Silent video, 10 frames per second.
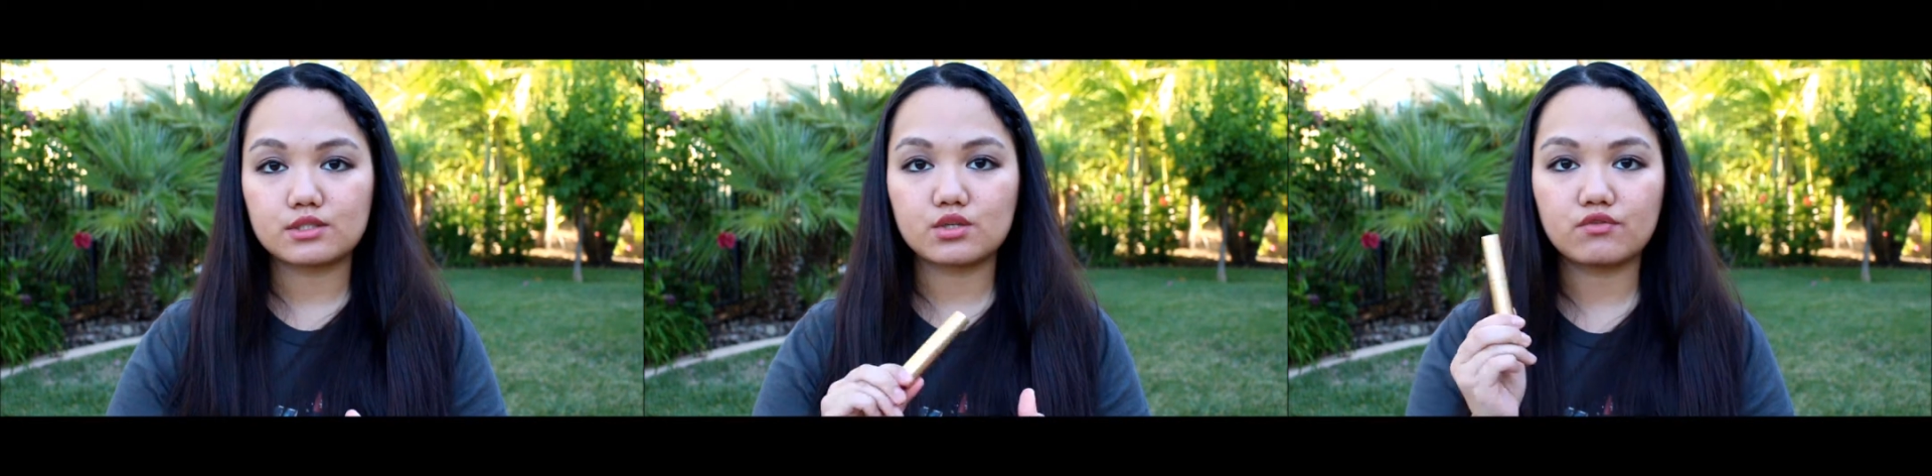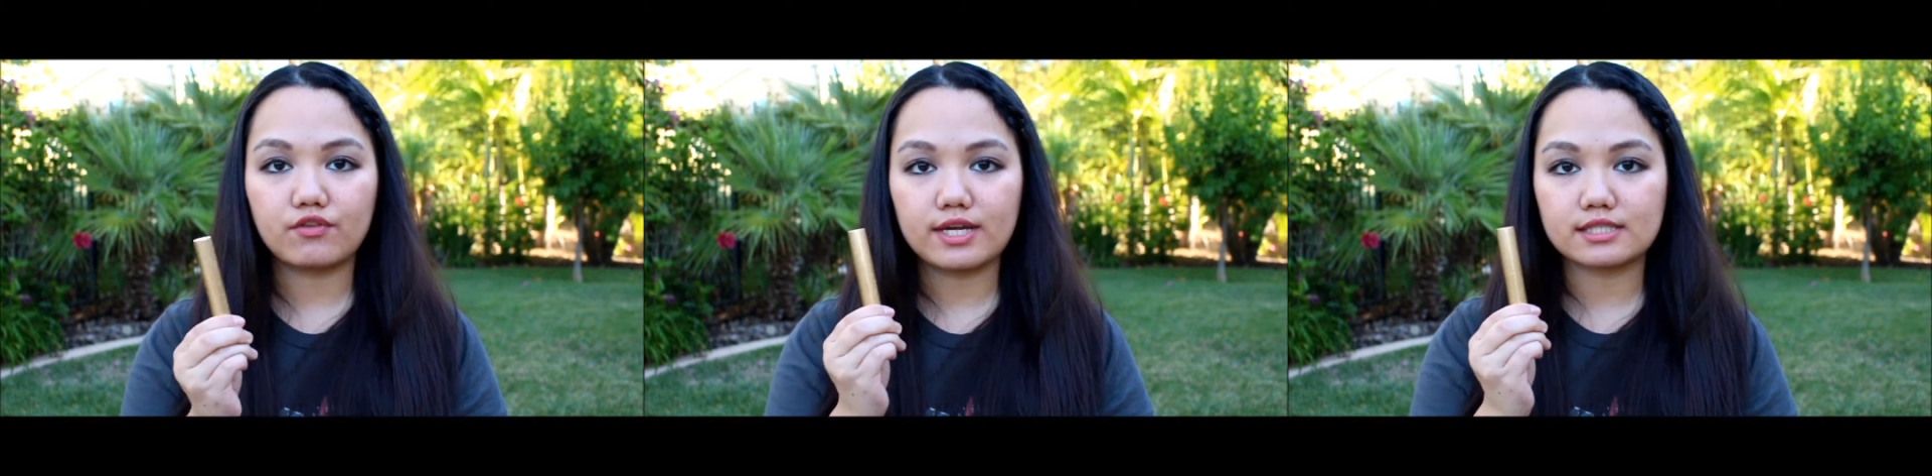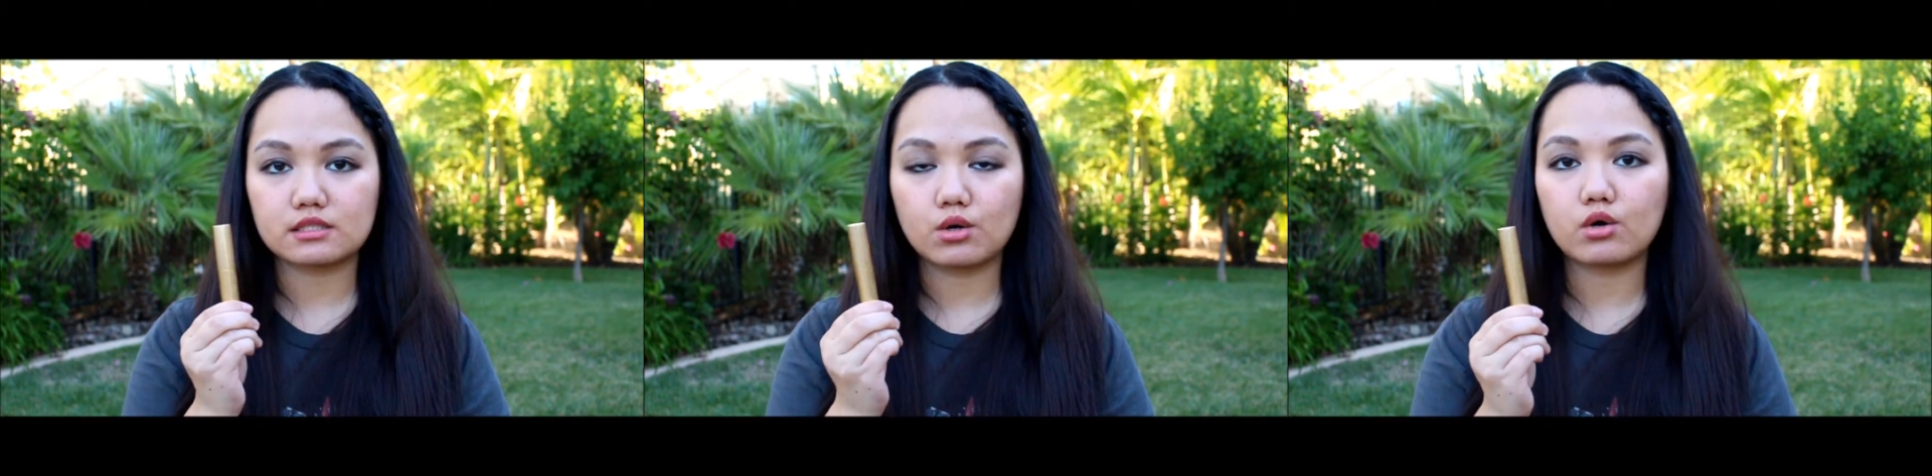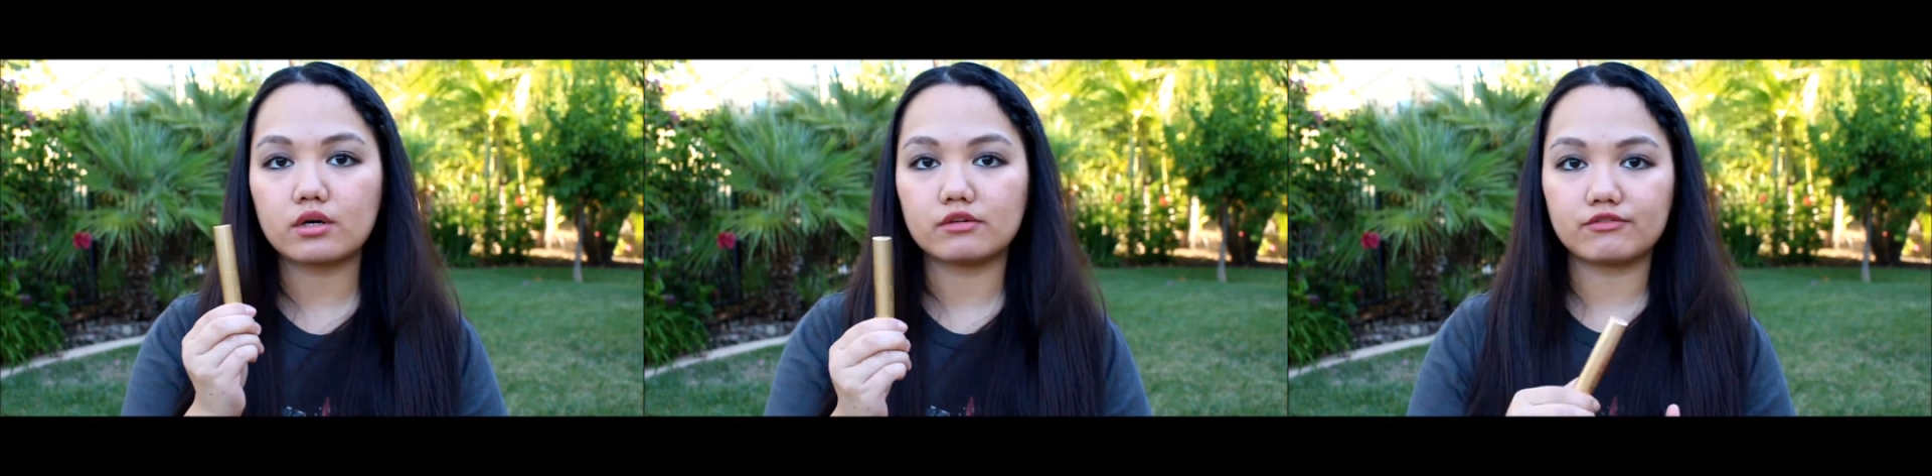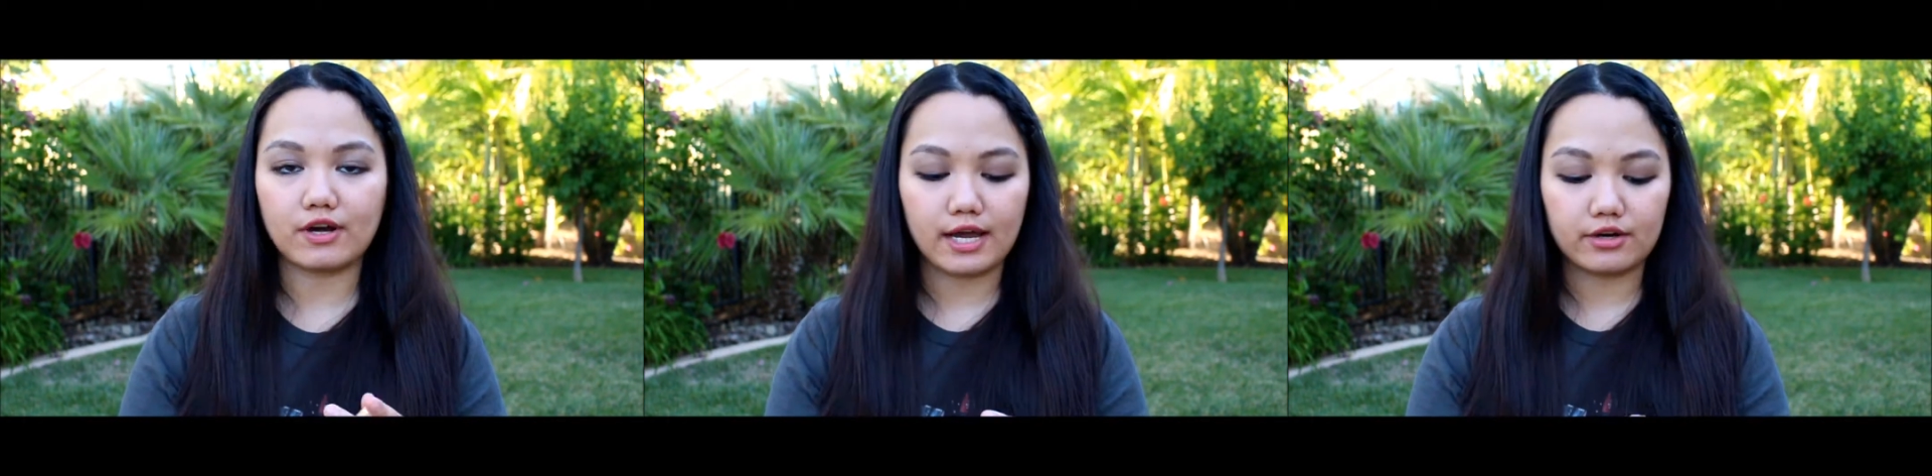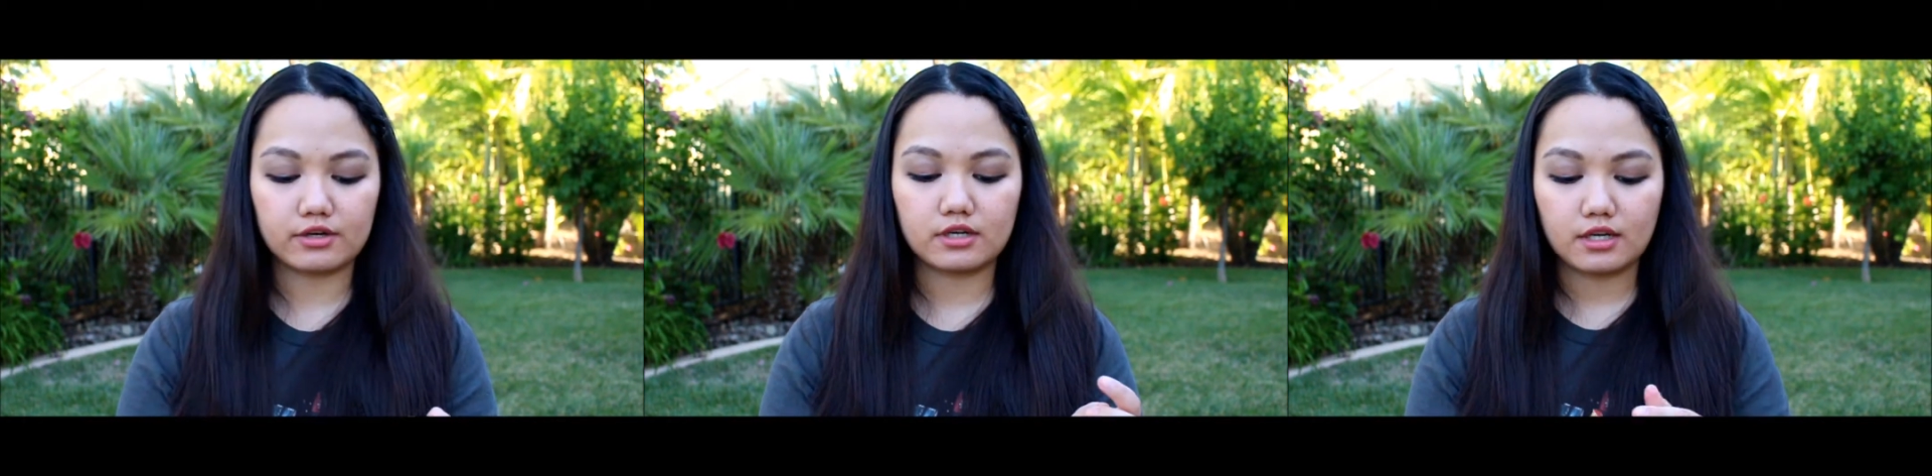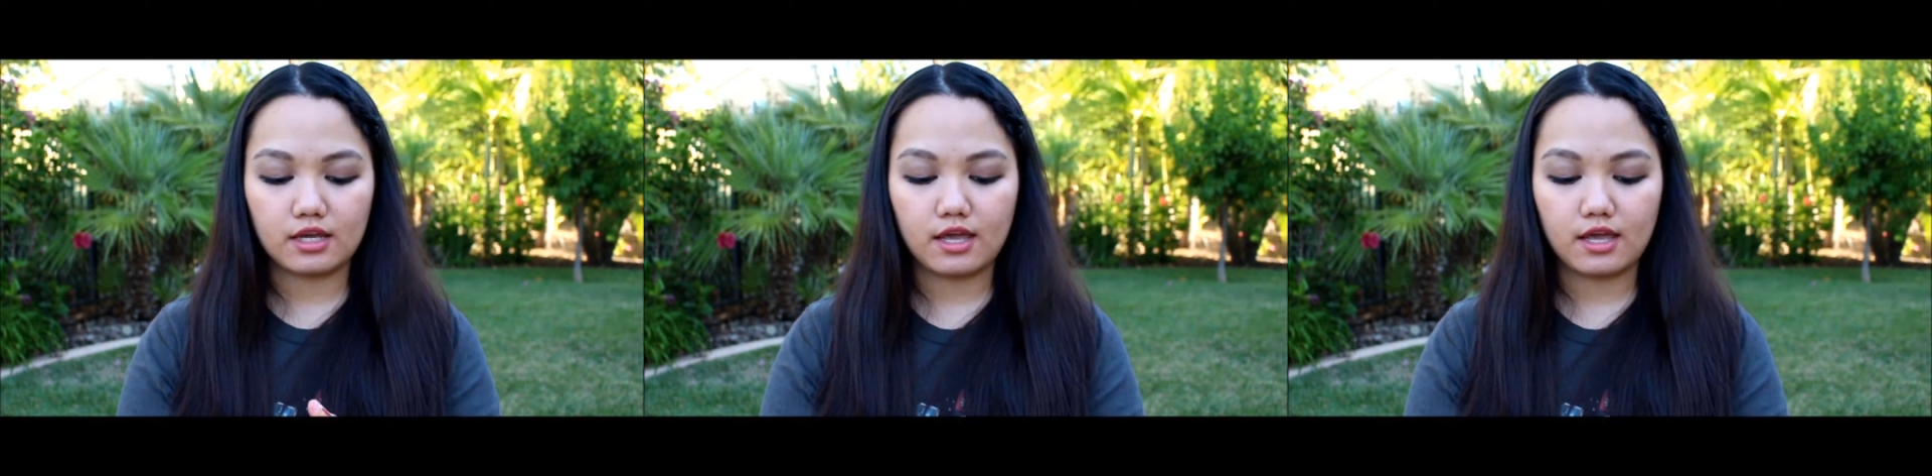Too Faced Coral Fire,